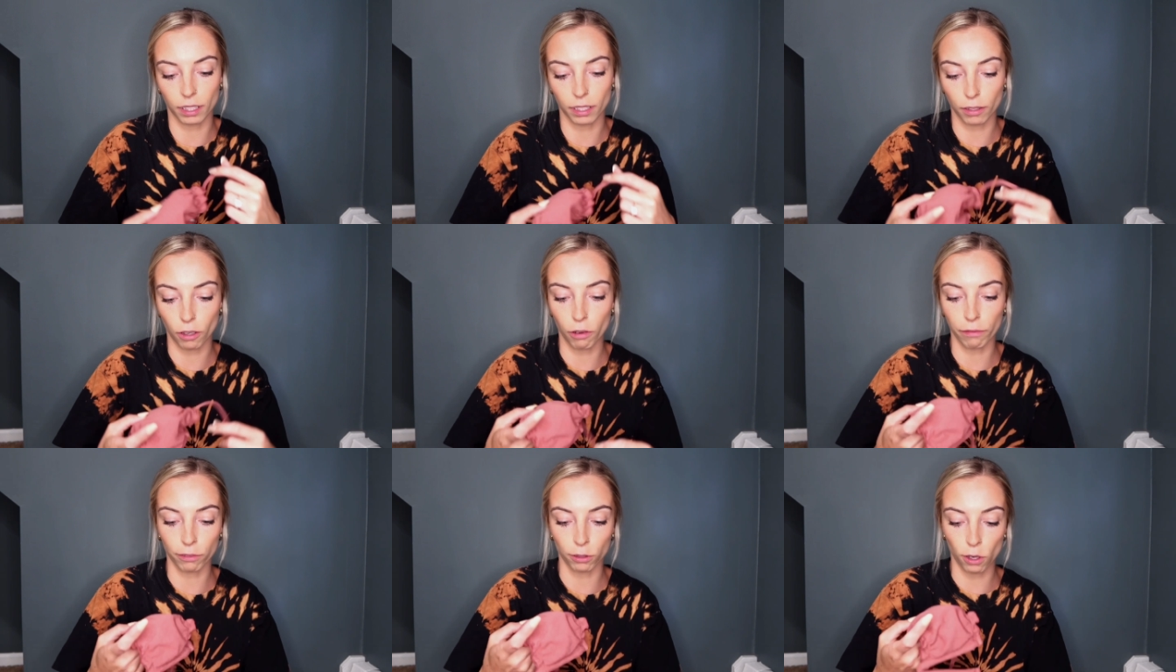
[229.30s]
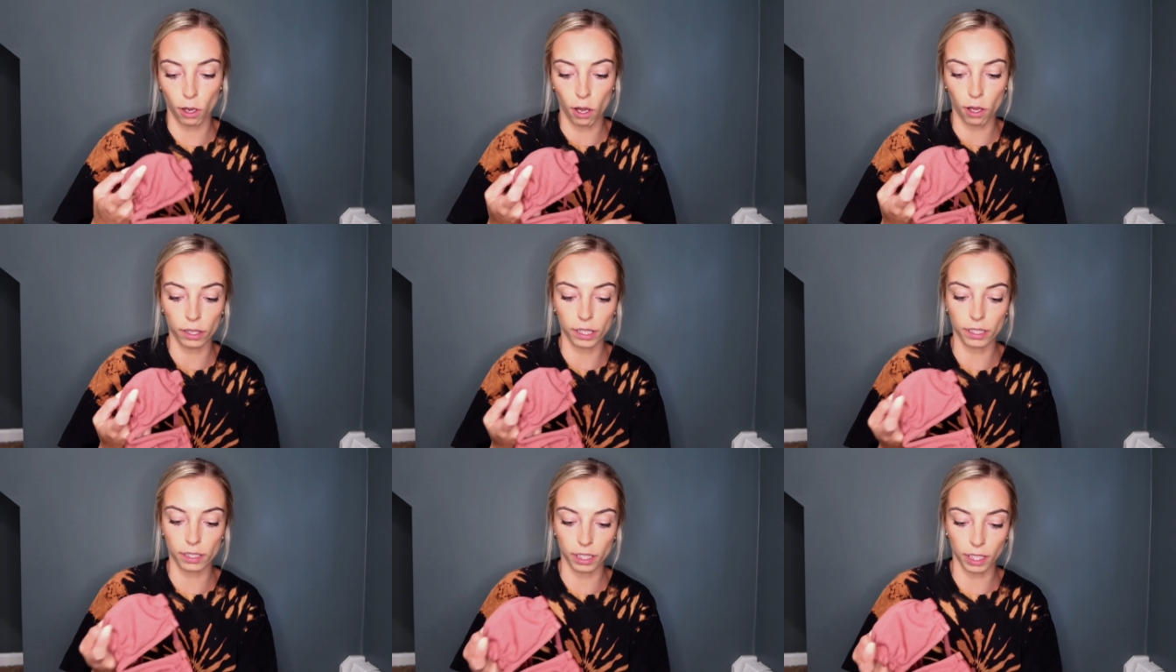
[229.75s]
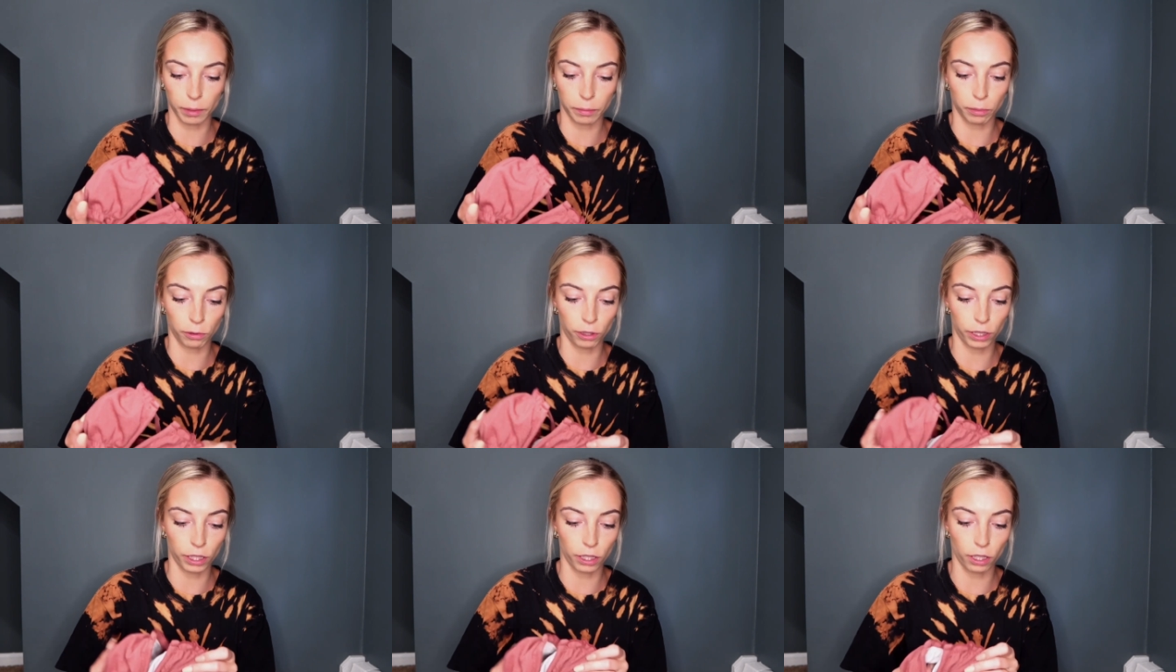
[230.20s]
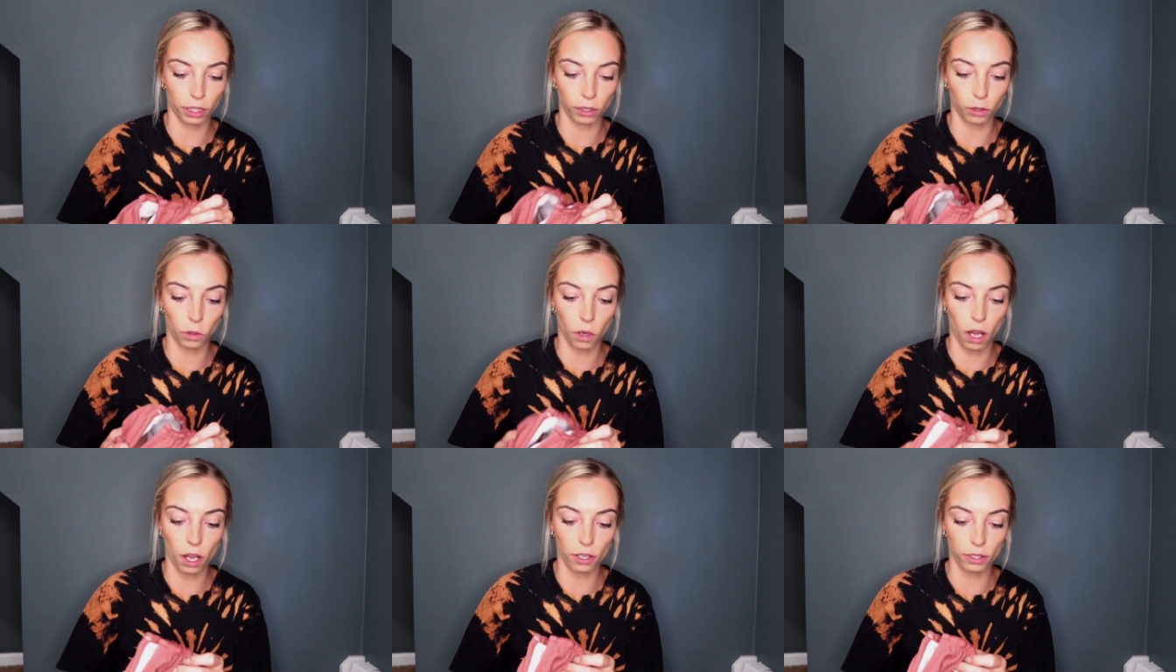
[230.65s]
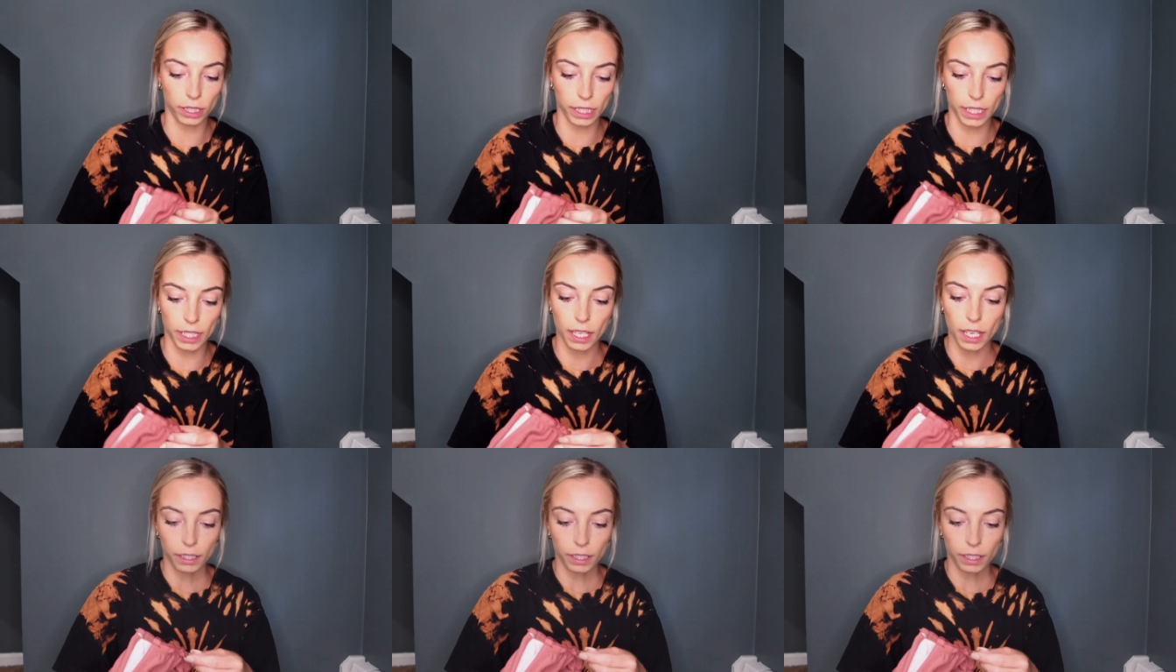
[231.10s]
overall it's like pretty good quality.